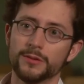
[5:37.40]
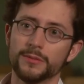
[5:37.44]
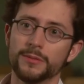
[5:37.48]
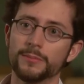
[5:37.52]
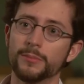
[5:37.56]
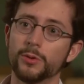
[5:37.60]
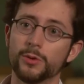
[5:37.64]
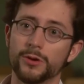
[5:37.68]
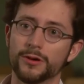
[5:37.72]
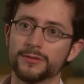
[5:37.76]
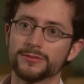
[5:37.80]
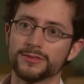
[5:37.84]

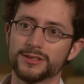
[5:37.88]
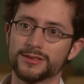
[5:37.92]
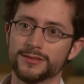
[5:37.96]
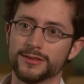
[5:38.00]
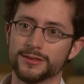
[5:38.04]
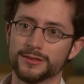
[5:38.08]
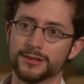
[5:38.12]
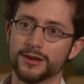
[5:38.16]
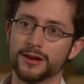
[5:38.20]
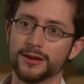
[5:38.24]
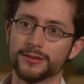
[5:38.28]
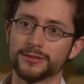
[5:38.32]
more often
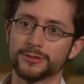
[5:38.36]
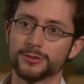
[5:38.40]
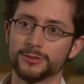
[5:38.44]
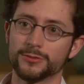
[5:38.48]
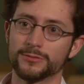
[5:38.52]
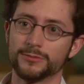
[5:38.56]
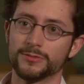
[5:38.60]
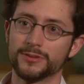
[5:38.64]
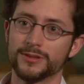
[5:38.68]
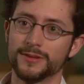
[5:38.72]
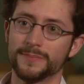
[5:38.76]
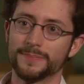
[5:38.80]
than not,
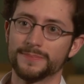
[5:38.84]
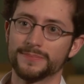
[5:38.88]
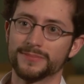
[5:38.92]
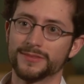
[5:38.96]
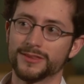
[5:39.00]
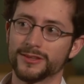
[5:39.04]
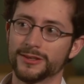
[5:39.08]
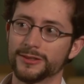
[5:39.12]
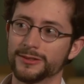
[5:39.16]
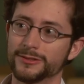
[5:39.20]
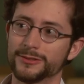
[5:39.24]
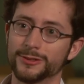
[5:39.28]
are
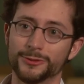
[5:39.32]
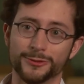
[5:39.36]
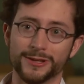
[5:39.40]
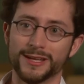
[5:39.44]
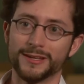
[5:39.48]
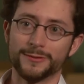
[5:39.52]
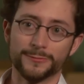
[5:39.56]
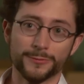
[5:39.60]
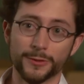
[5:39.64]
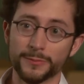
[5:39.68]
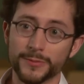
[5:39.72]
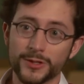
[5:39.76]

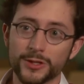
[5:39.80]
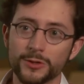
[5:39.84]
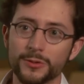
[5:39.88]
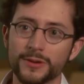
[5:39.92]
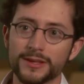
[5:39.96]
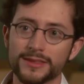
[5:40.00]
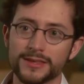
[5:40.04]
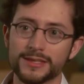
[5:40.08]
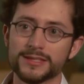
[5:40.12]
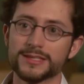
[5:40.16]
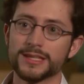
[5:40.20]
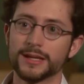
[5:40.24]
learning from you
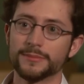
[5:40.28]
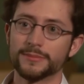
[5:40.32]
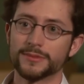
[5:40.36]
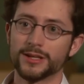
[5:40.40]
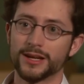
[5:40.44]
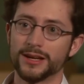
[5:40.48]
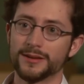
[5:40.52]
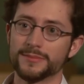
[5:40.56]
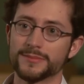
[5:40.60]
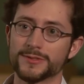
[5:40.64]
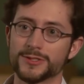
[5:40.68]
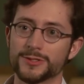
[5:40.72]
at the same
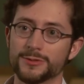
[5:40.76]
time,